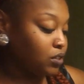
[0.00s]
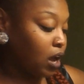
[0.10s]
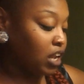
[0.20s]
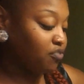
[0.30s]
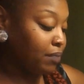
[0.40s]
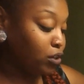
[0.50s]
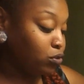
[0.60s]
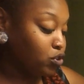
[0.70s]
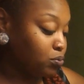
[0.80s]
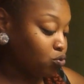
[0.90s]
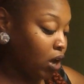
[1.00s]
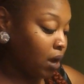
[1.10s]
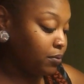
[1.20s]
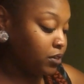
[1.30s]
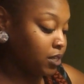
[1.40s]
To all of my new
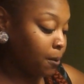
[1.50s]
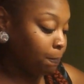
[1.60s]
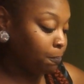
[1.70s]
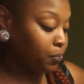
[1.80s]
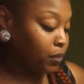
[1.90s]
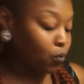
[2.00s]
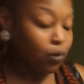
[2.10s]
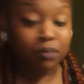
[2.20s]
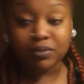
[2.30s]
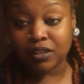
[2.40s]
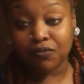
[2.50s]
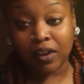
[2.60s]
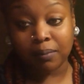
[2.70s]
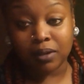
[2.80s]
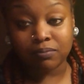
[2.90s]
subscribers, welcome to the
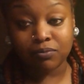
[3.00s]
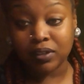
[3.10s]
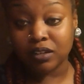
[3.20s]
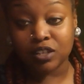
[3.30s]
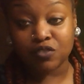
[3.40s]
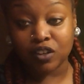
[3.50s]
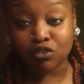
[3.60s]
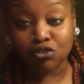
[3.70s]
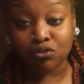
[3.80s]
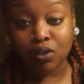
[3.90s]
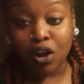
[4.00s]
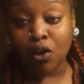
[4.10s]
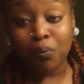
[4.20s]
family. We're a little dysfunctional.